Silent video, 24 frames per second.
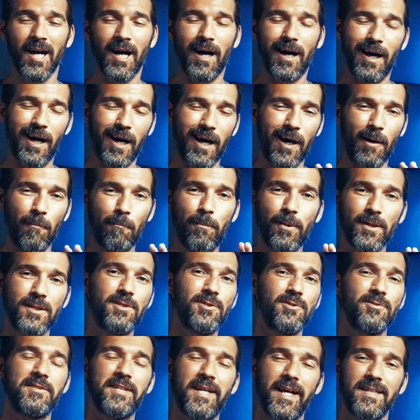Uh, but
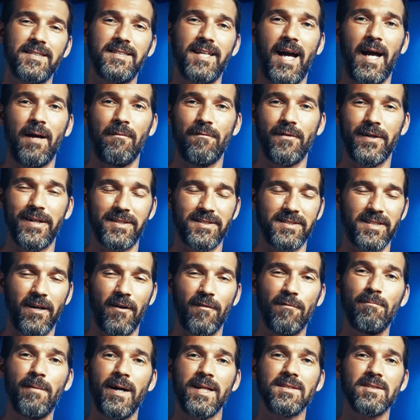do take time for
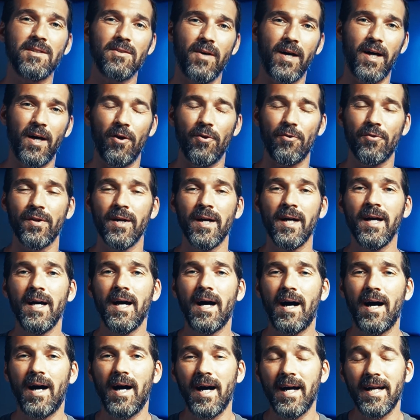yourself. Mental health
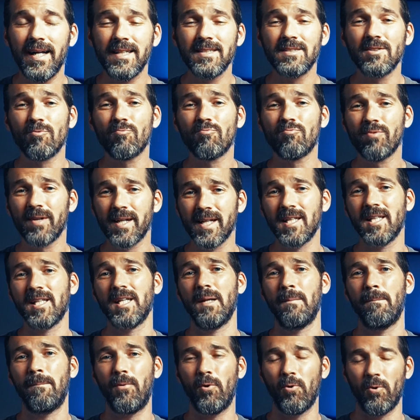uh, is a really
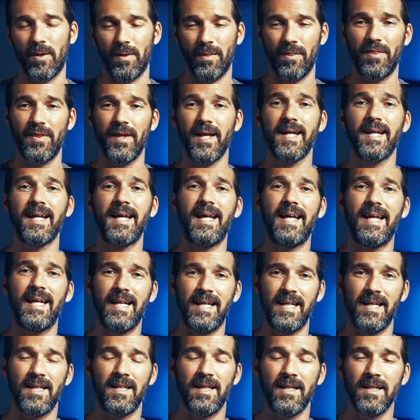important thing
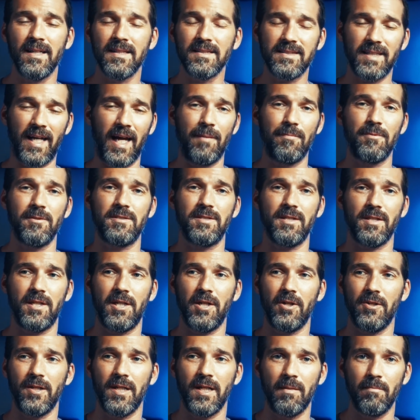in
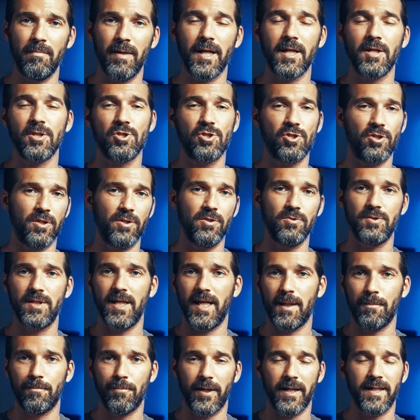cybersecurity. Making sure you
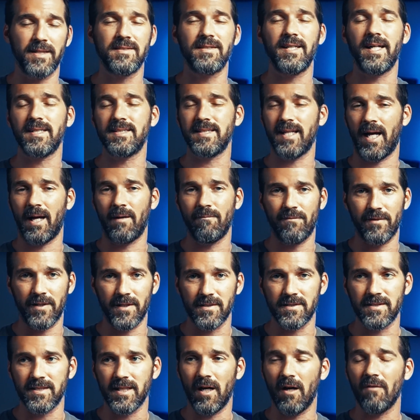take breaks, take time for
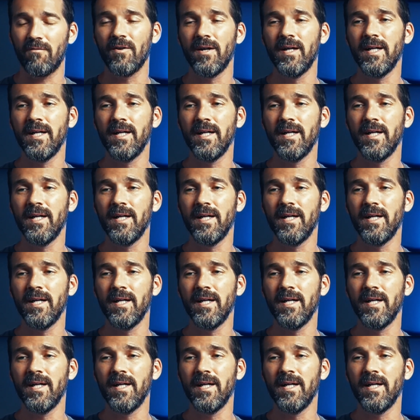yourself